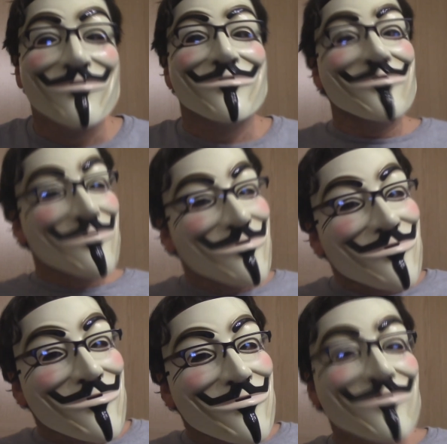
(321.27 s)
We may
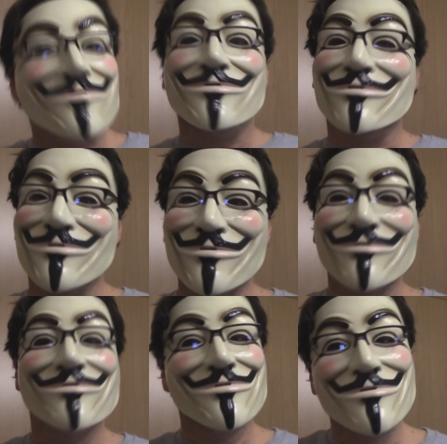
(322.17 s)
die trying,
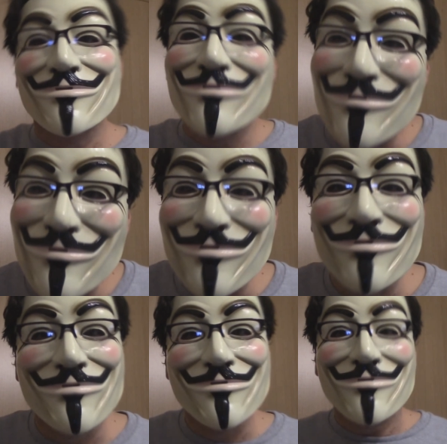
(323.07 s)
but if we don't
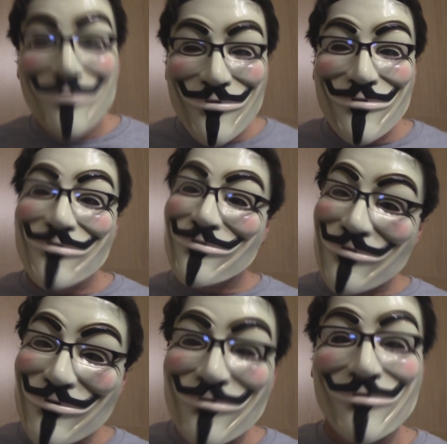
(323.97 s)
try and World War
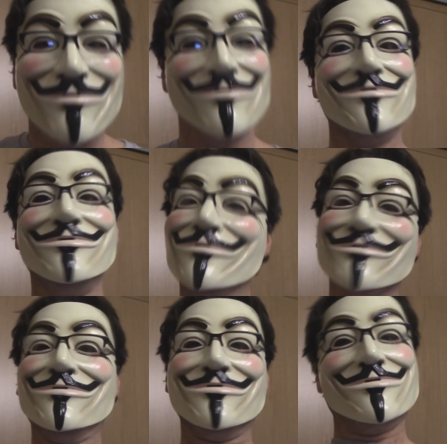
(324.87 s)
III starts, then
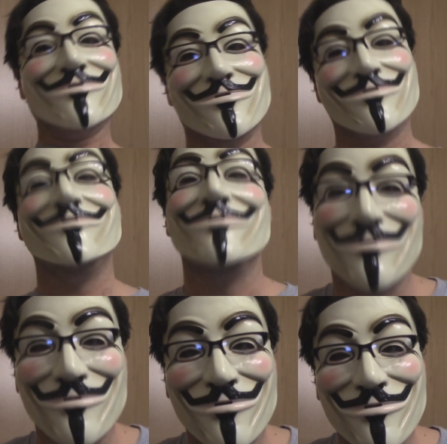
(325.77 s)
we're all dead
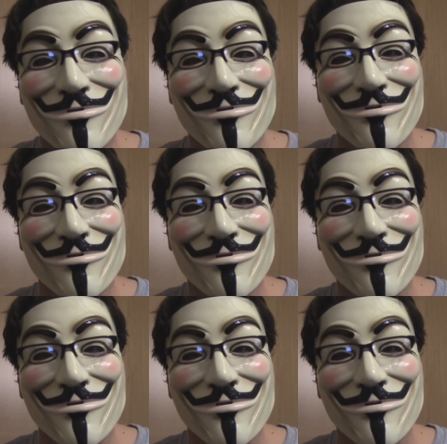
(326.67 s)
anyway.